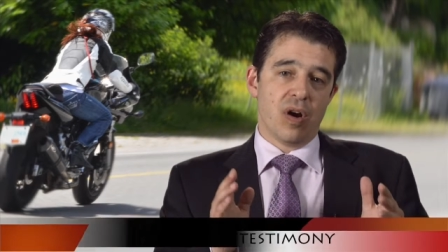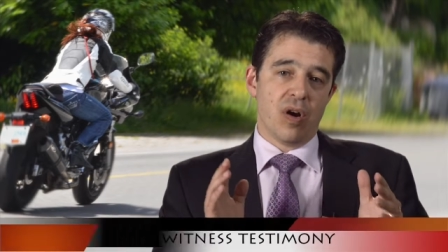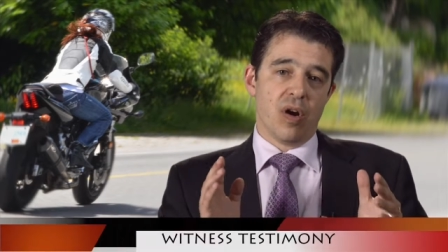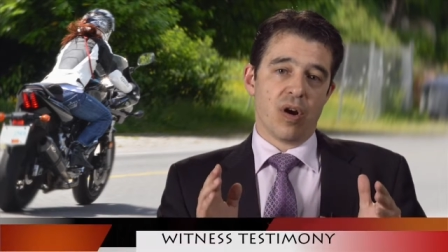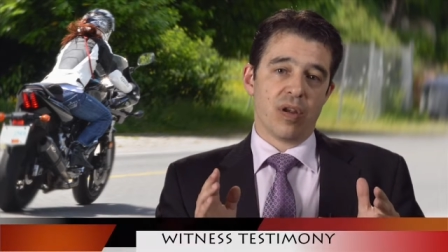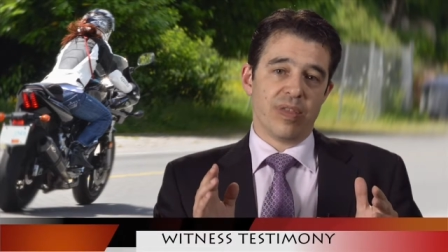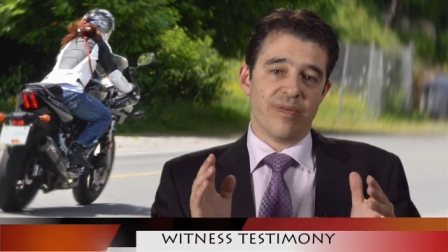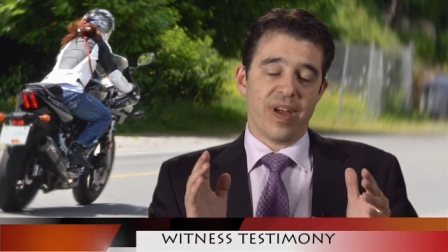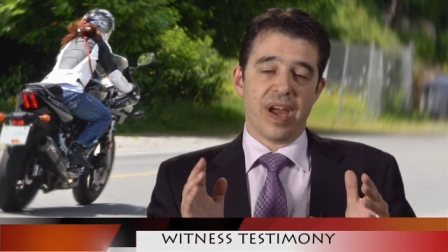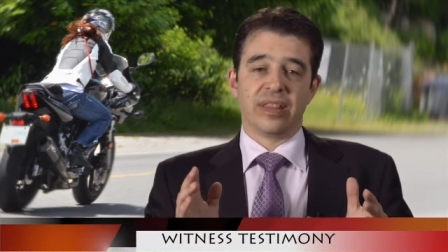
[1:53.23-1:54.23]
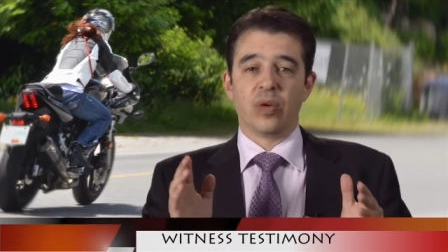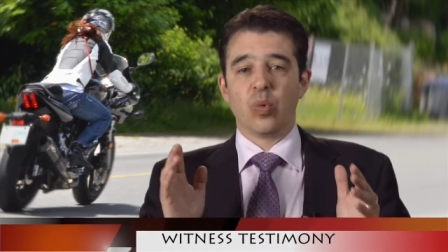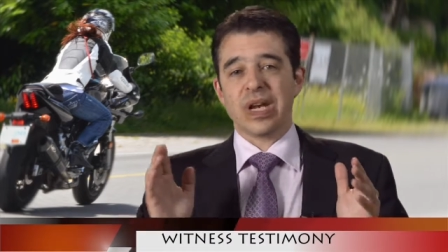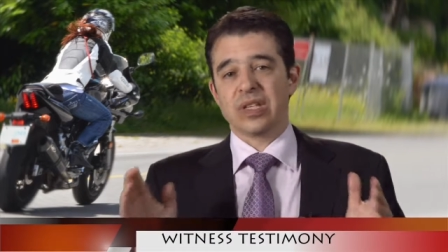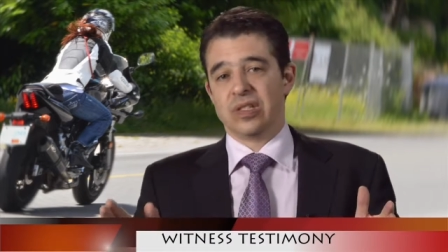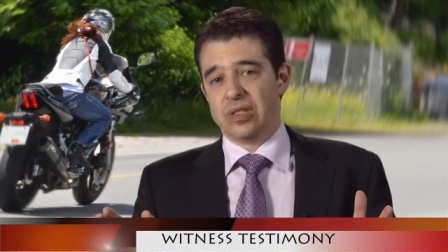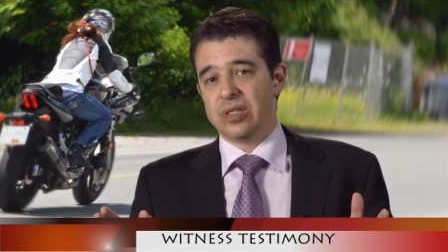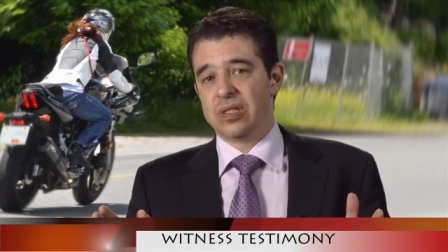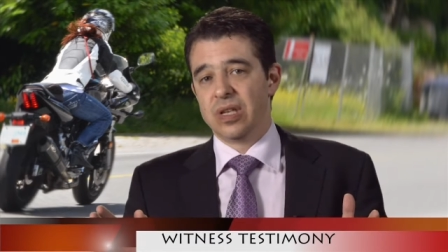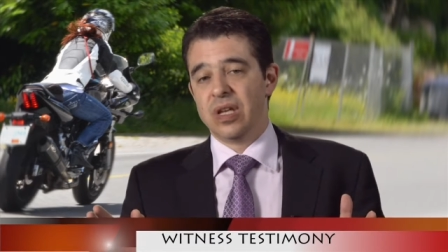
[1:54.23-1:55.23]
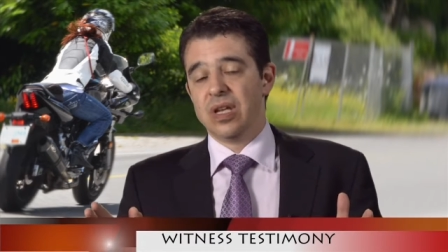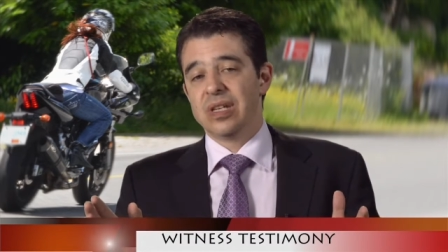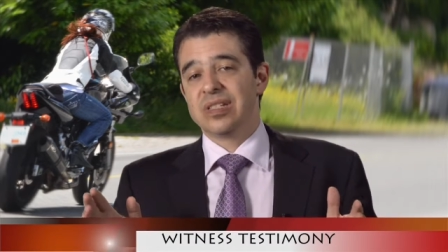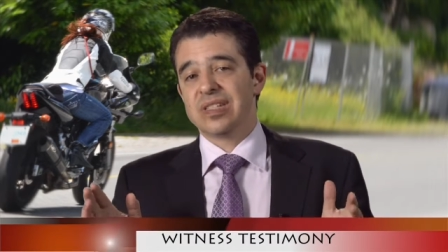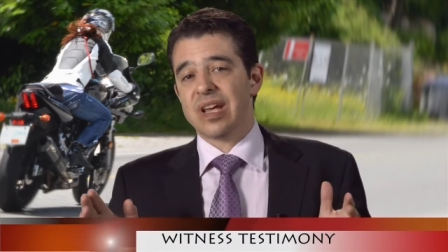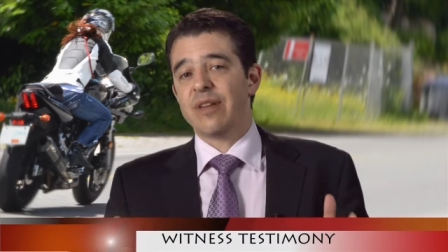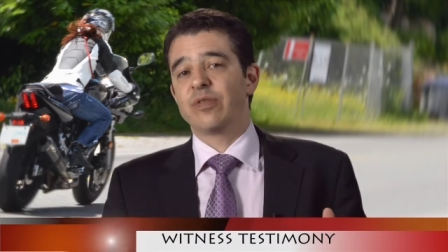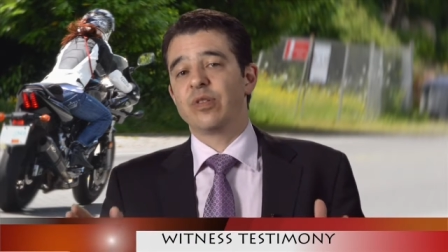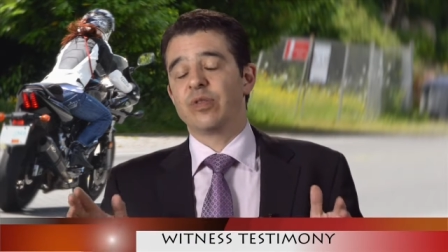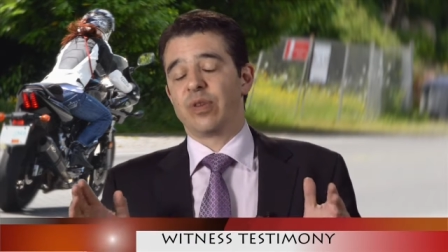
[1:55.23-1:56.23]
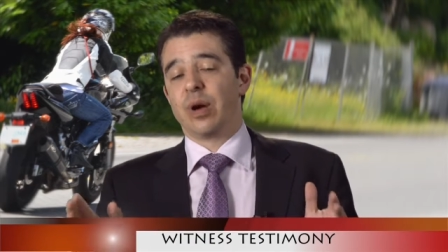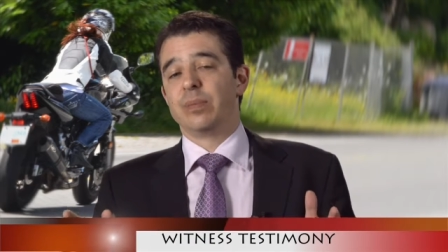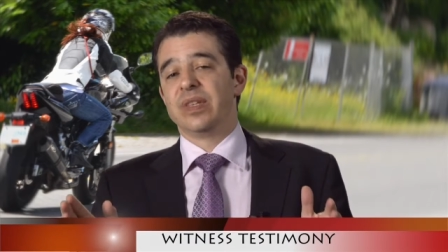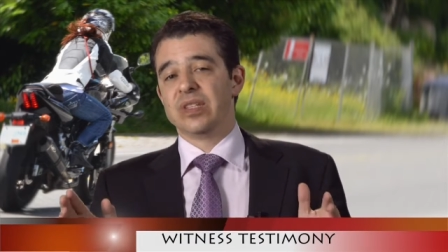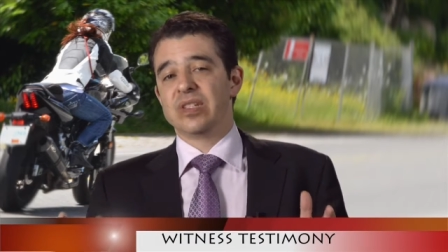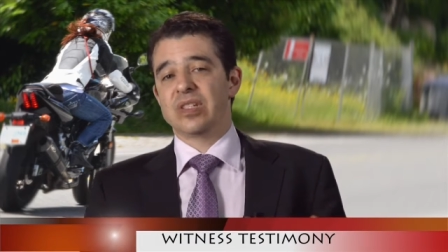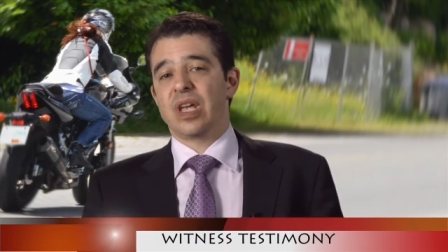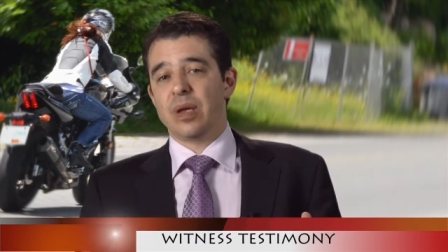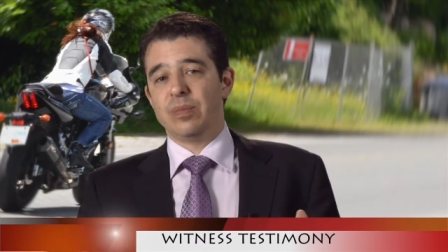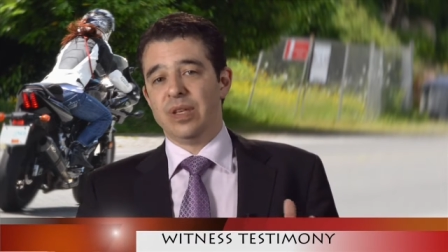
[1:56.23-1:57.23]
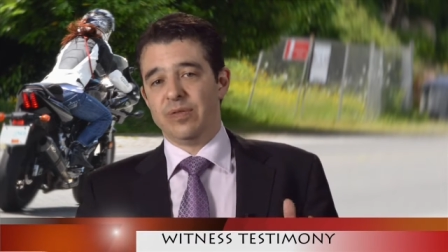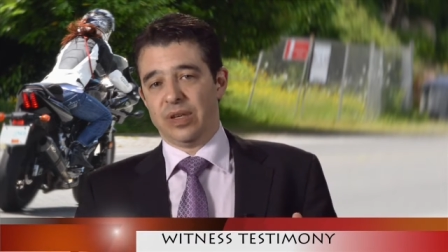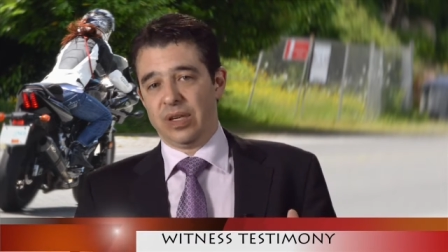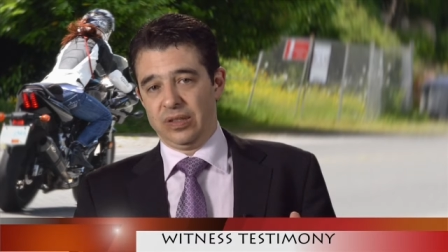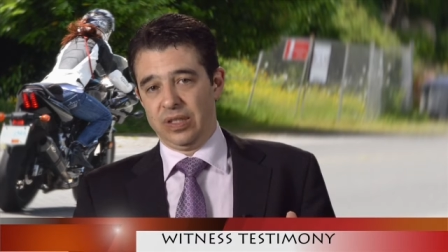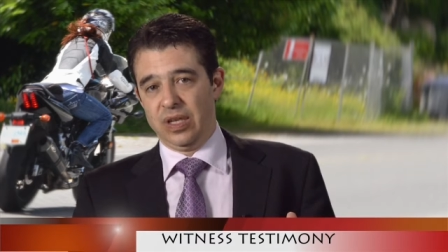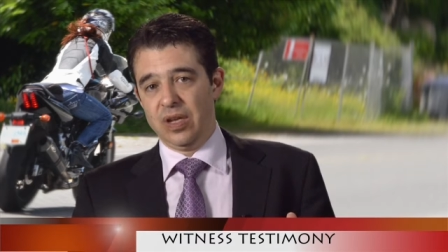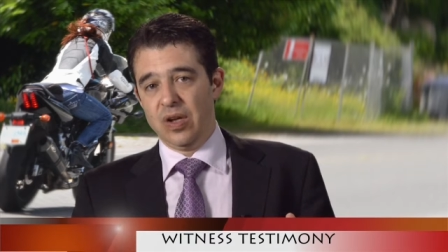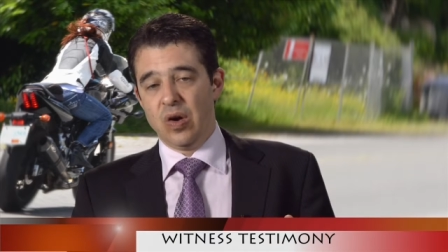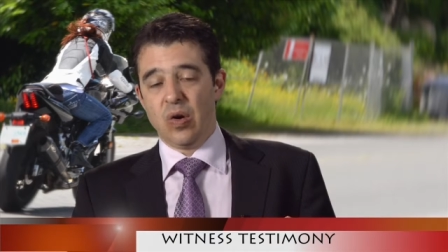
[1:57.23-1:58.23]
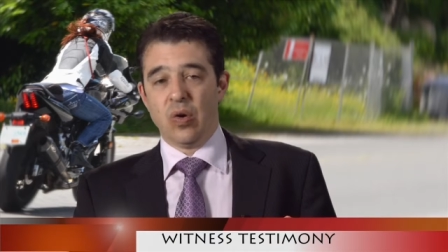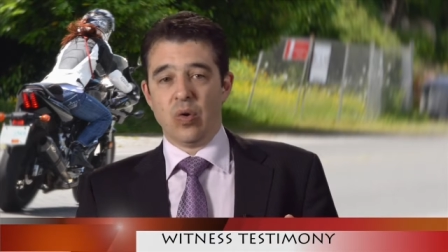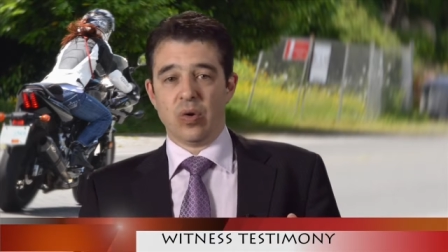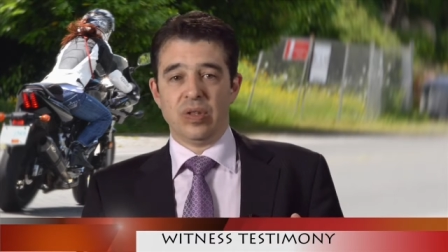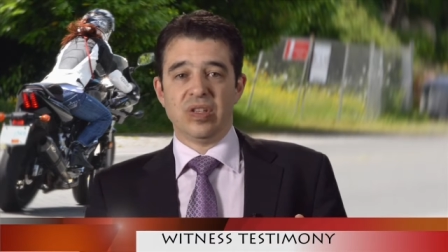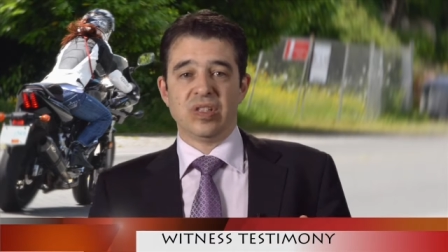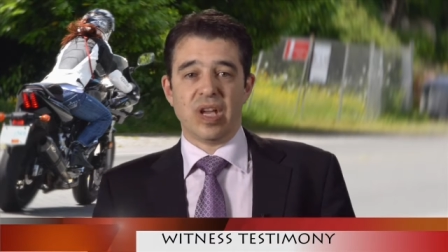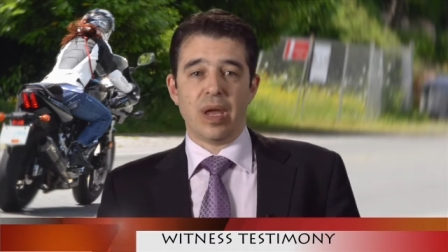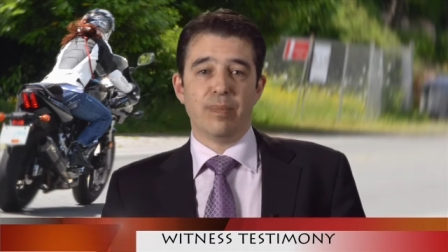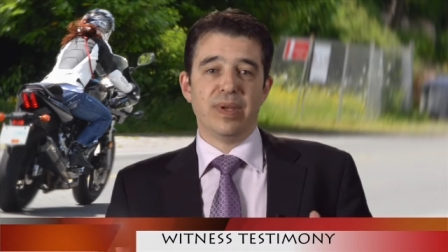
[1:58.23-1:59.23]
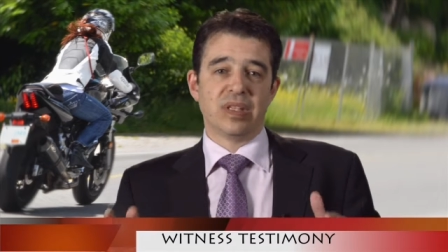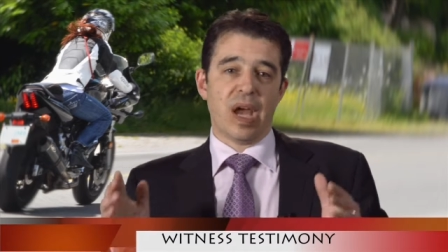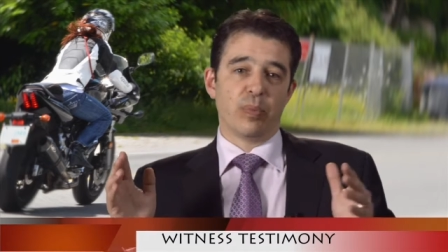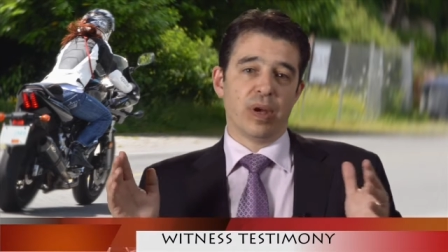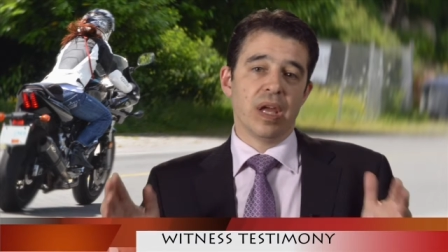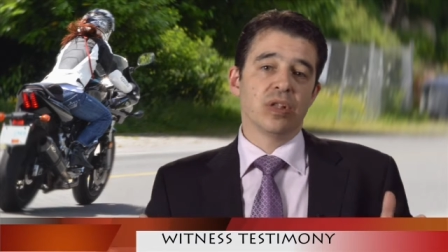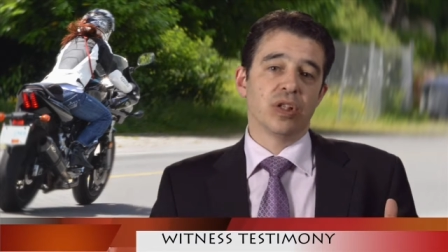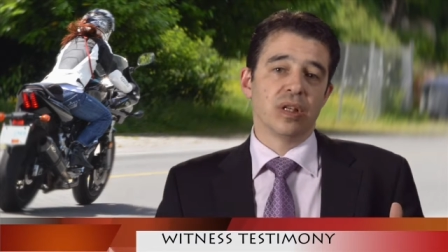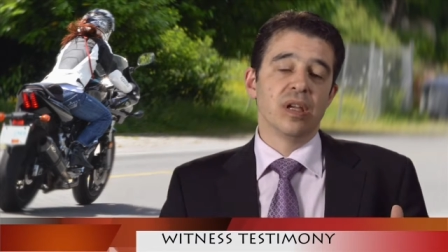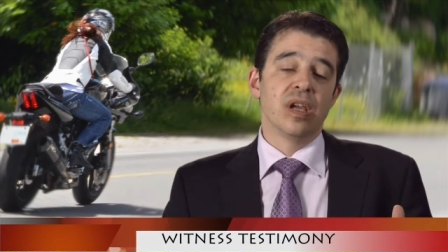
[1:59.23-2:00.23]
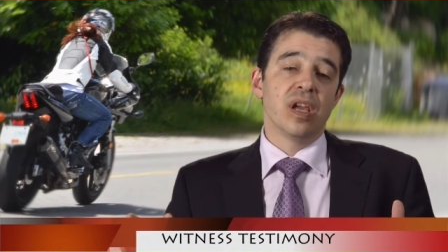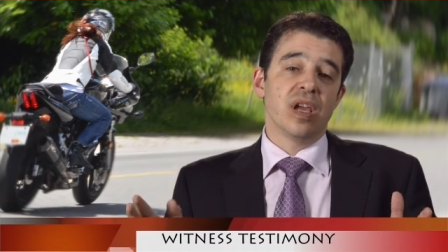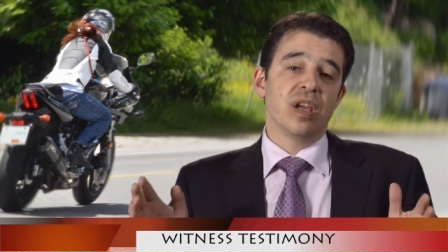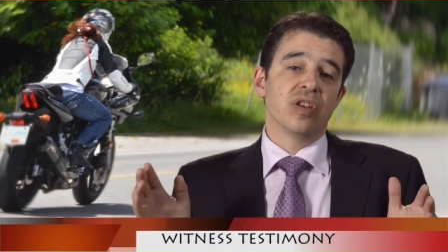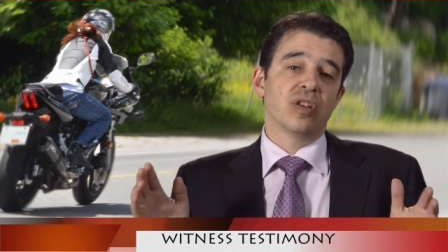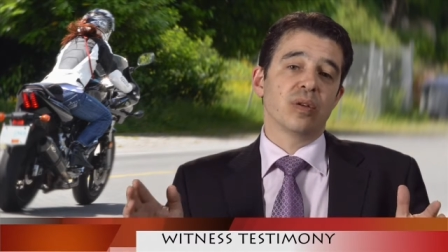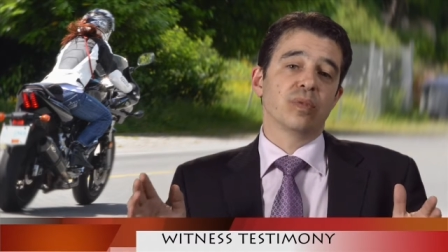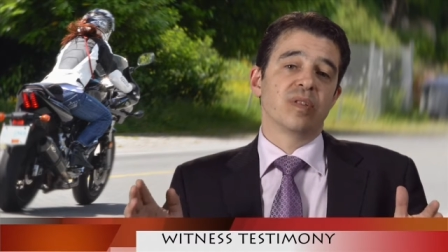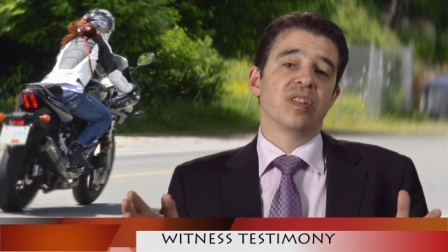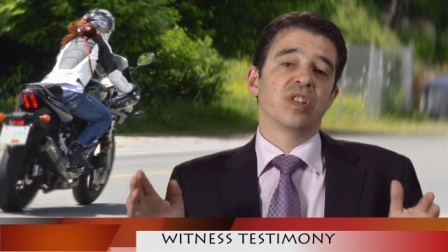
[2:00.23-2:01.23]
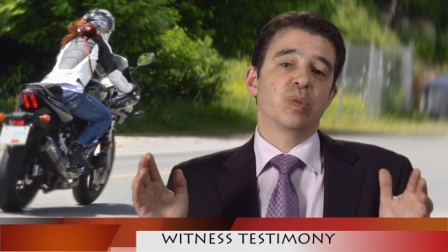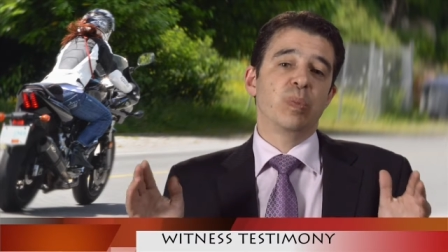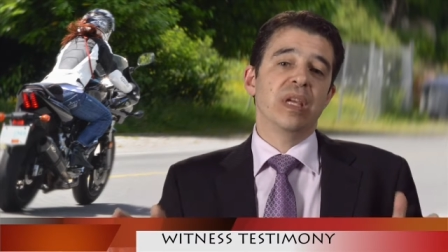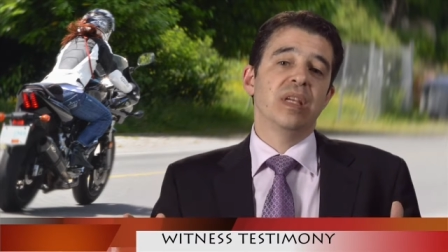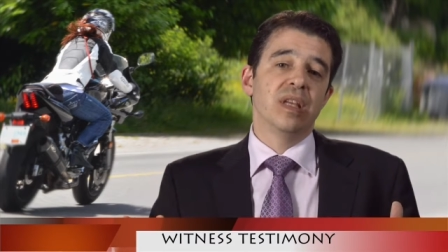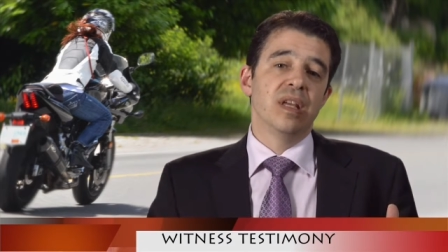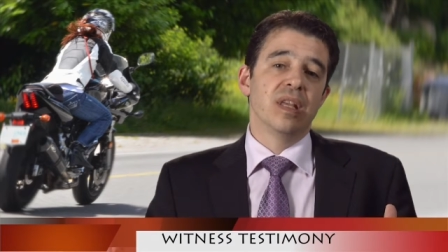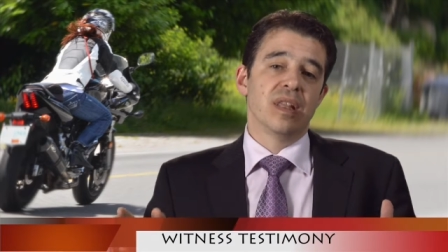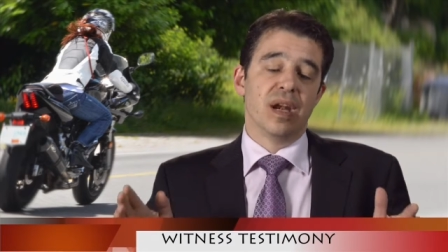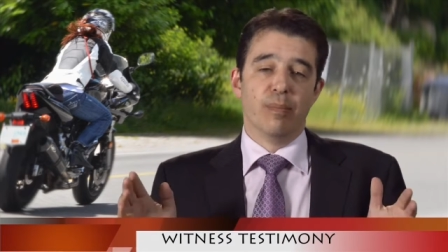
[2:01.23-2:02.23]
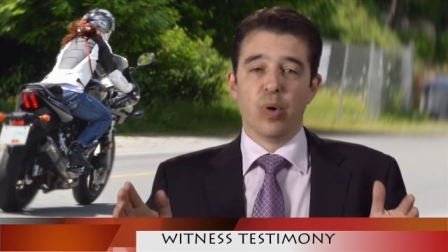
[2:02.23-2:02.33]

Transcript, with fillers: are the fact that witnesses suffer from this same difficulty or the same misapprehension in terms of the speed that a